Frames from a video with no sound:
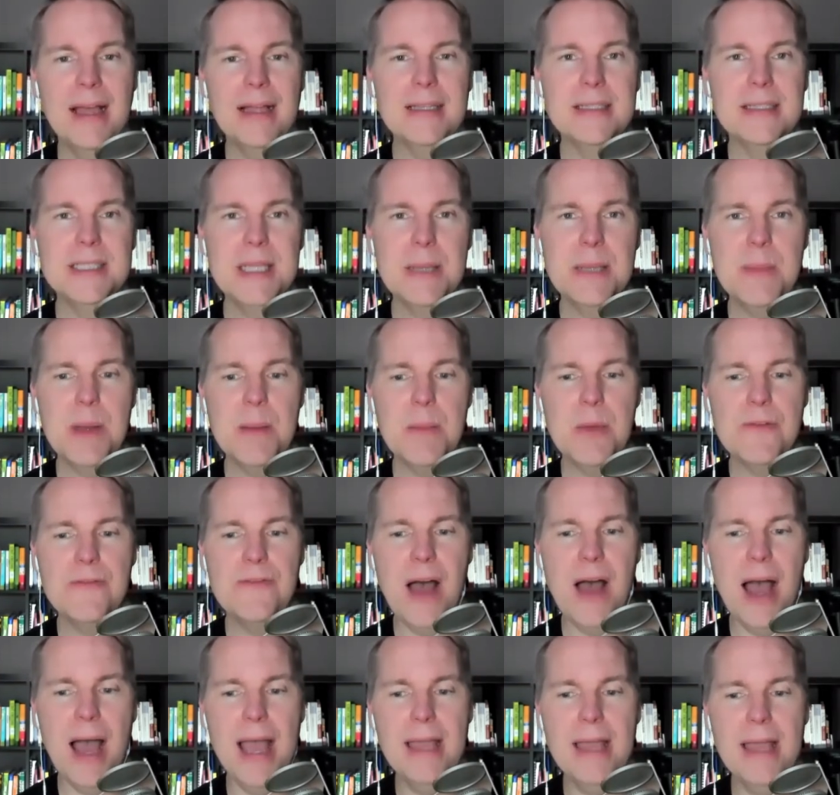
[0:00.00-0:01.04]
Tip number
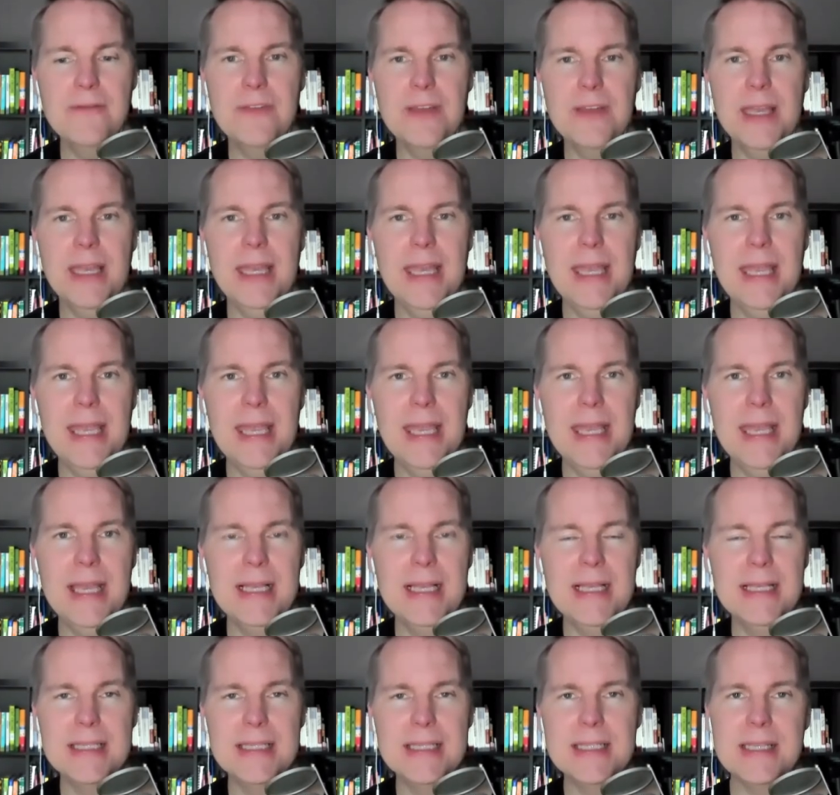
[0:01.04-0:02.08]
5
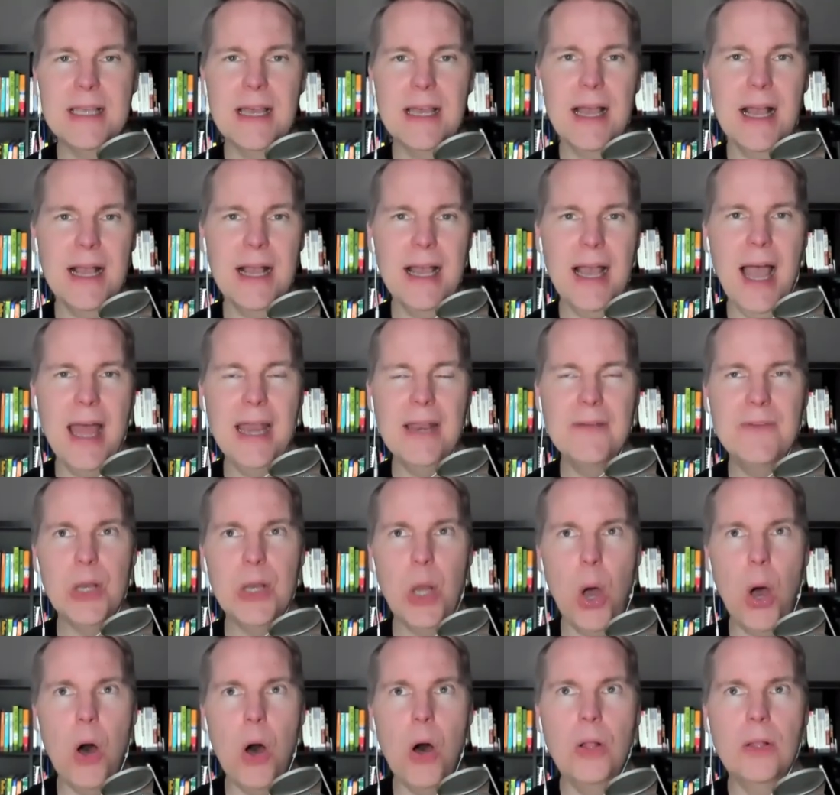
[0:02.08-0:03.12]
is kind of an
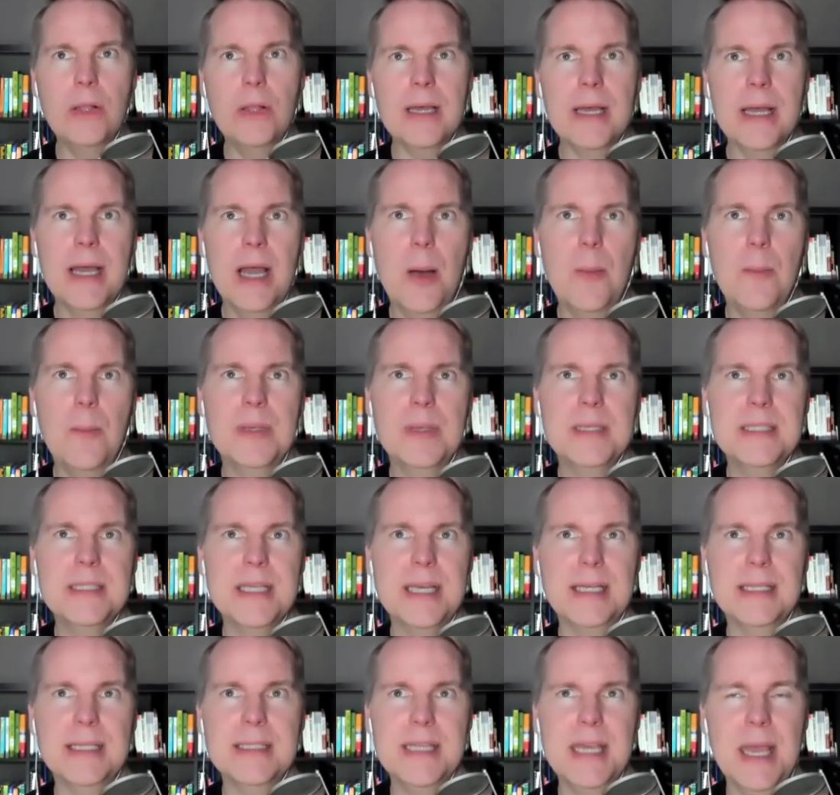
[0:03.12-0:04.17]

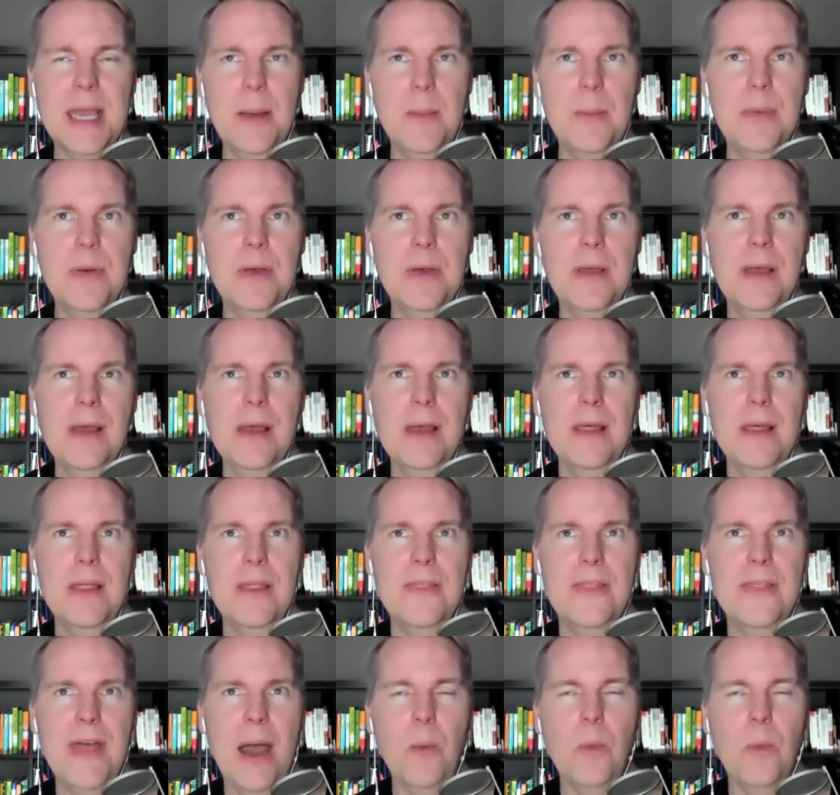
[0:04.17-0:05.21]
all-encompassing tip
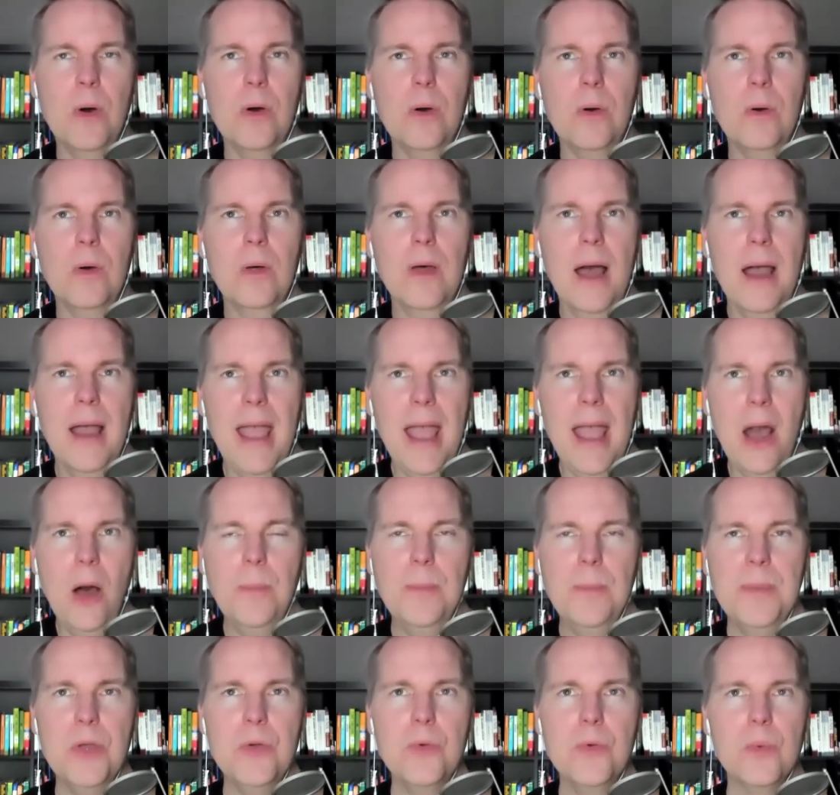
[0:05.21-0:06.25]
that will
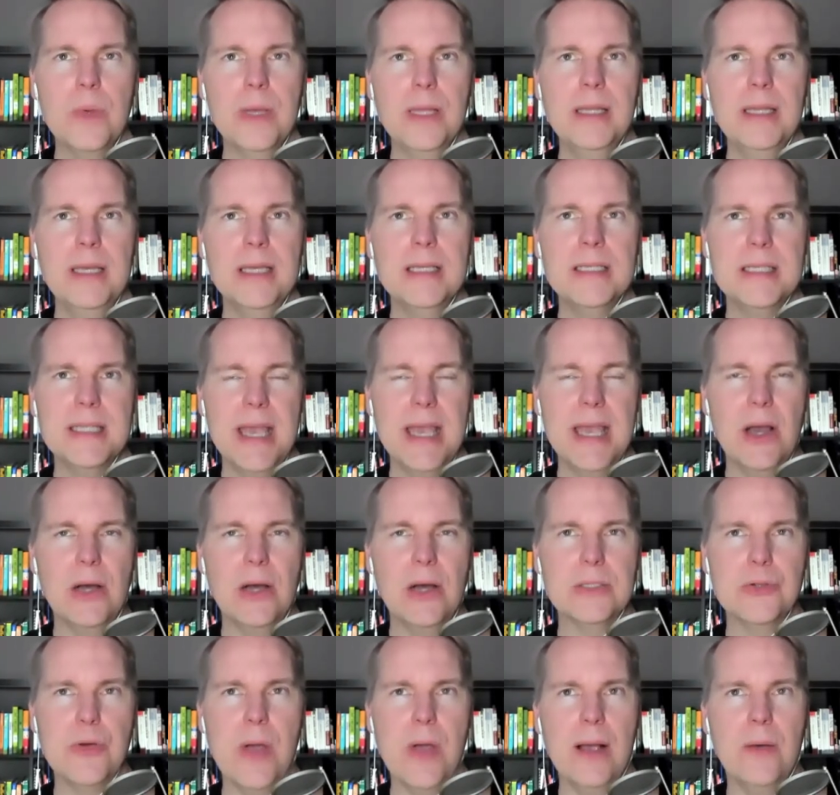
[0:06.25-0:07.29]
help you really stay
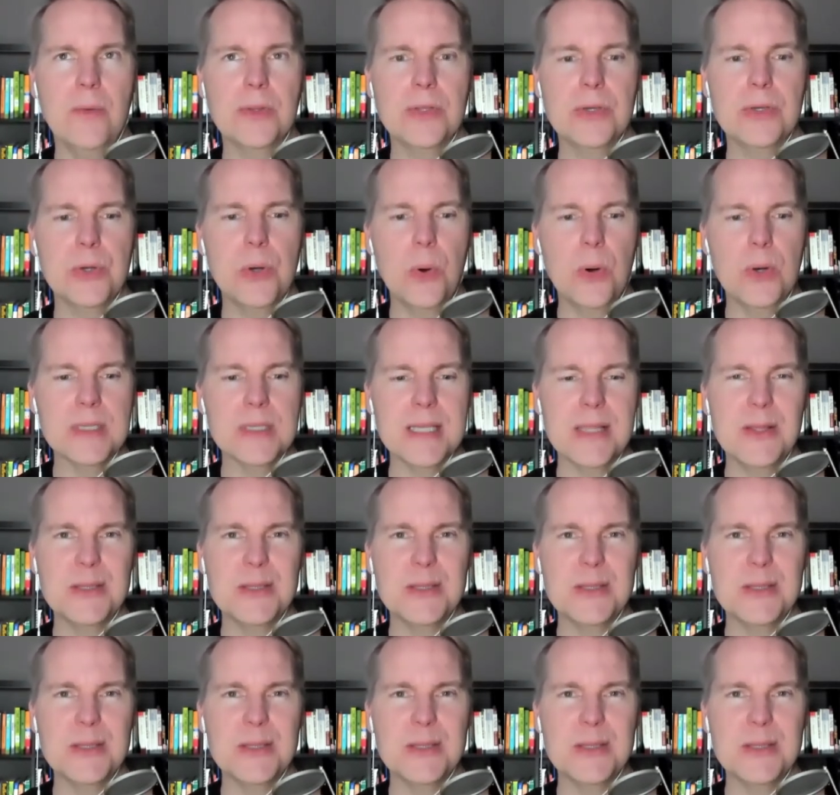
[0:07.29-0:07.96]
on track with your goals.